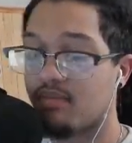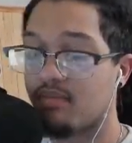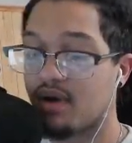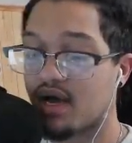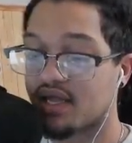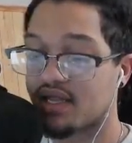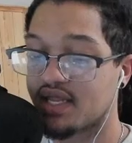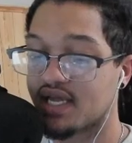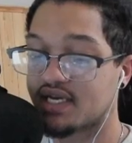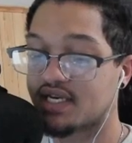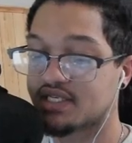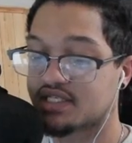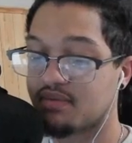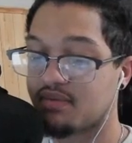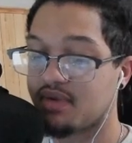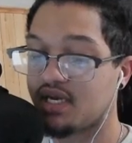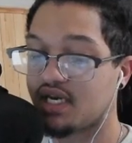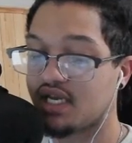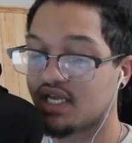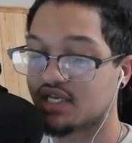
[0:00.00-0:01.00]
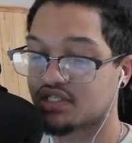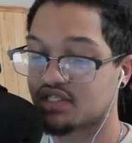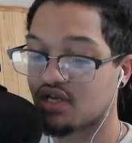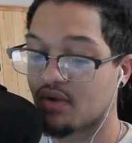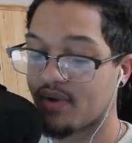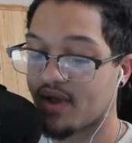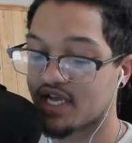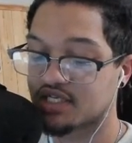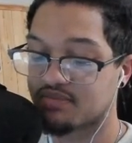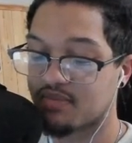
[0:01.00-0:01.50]
but that doesn't mean E S
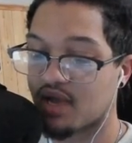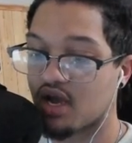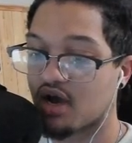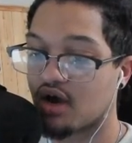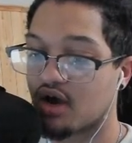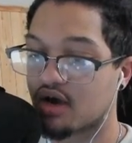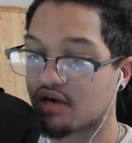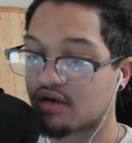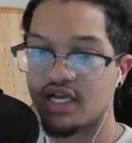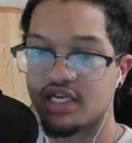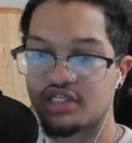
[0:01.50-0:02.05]
O has my heart.